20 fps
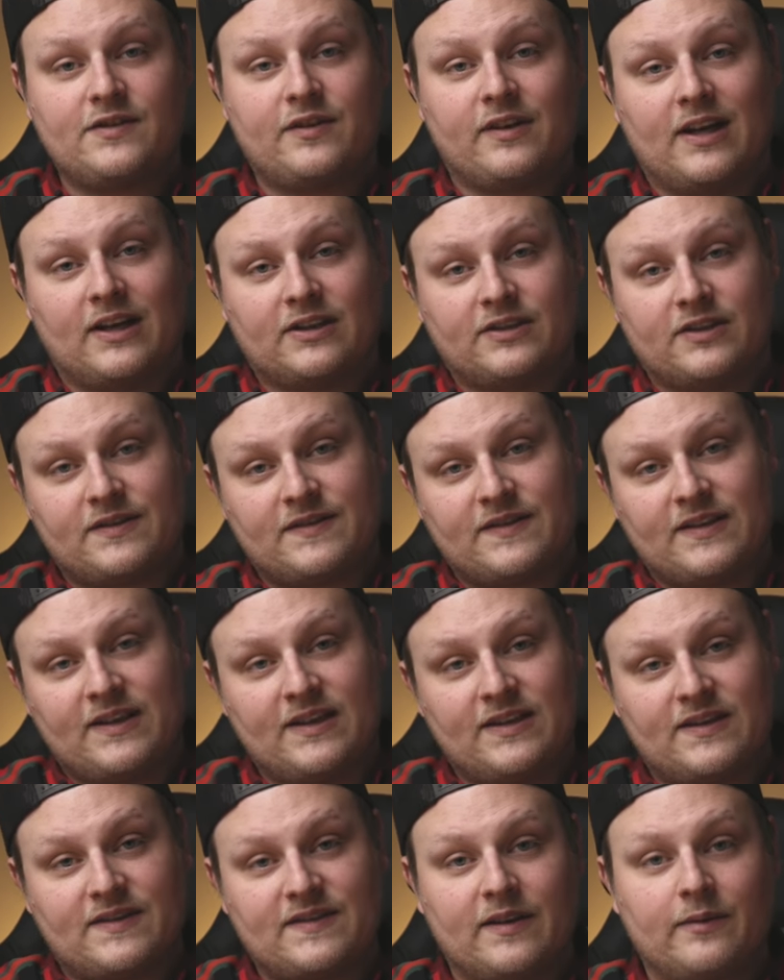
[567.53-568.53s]
You can actually
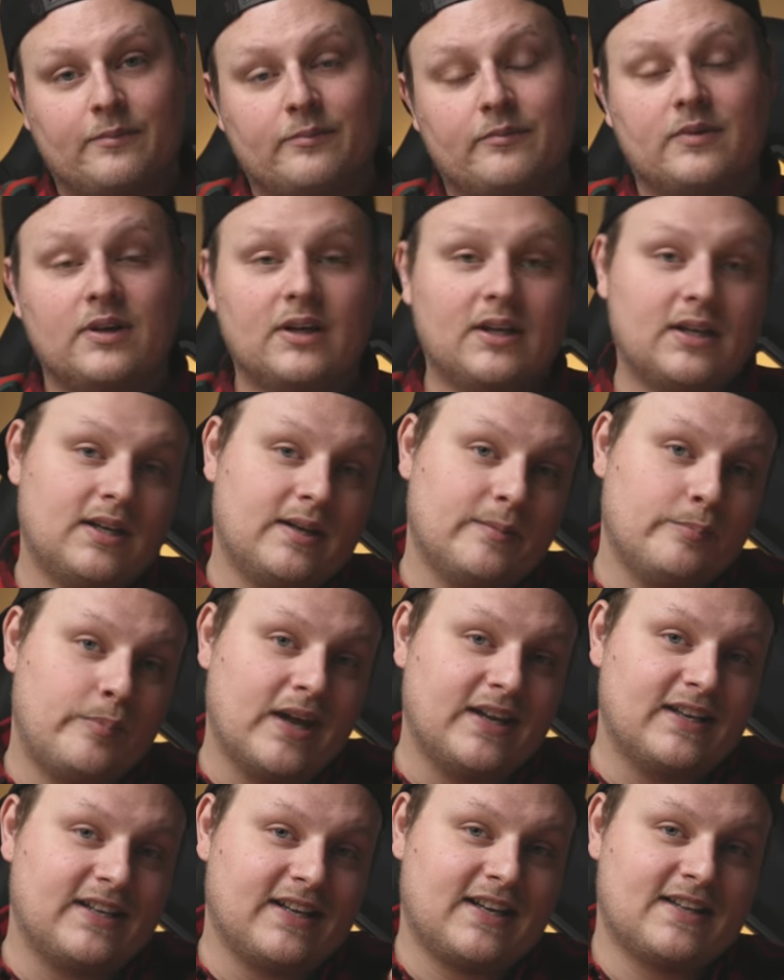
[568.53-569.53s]
see some
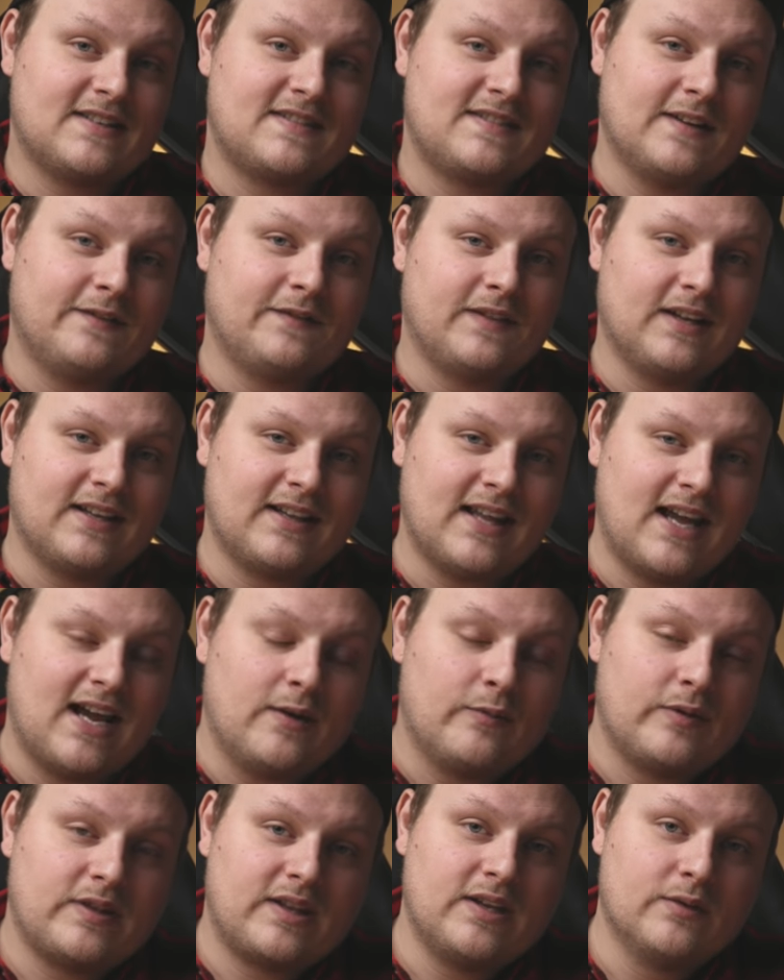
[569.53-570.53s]
bending and stuff like
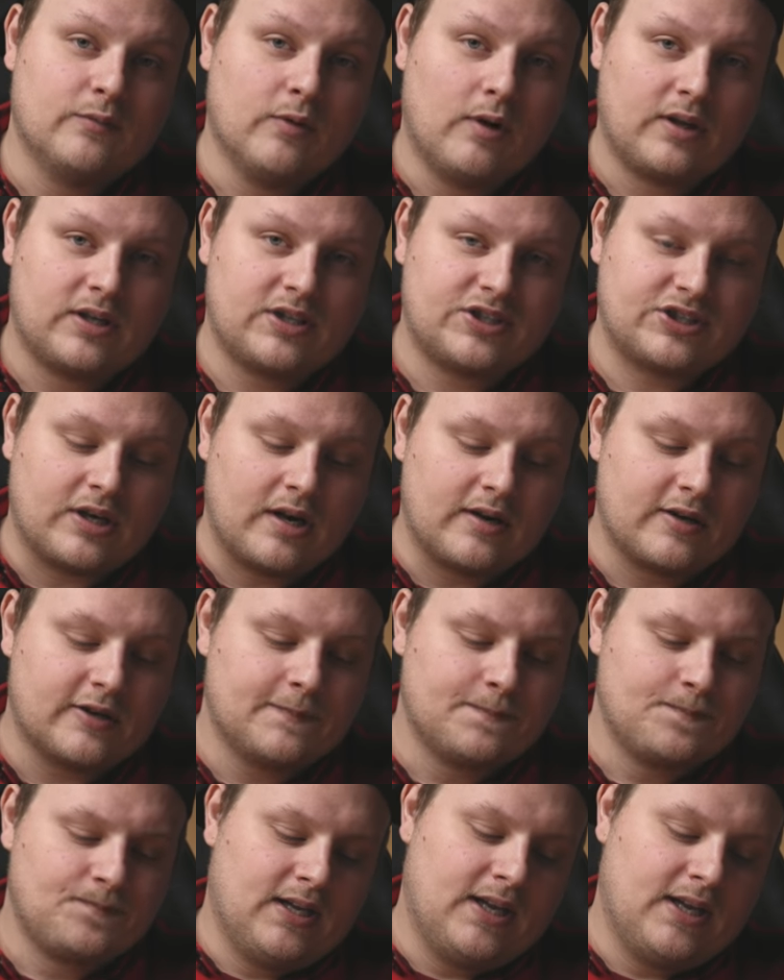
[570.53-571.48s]
that with the rolling shutter.